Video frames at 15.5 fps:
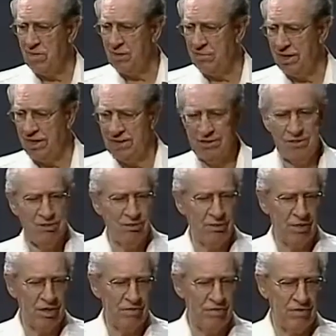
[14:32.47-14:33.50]
Matthew
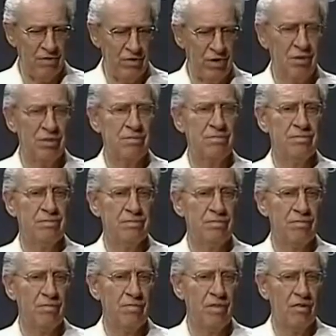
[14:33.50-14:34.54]
24,
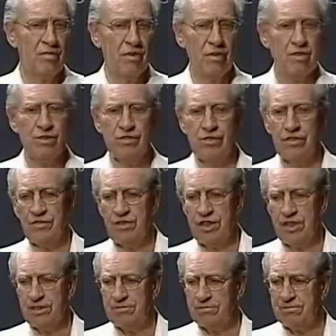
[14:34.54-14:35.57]
verse
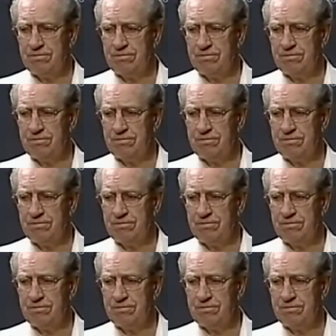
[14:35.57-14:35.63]
15.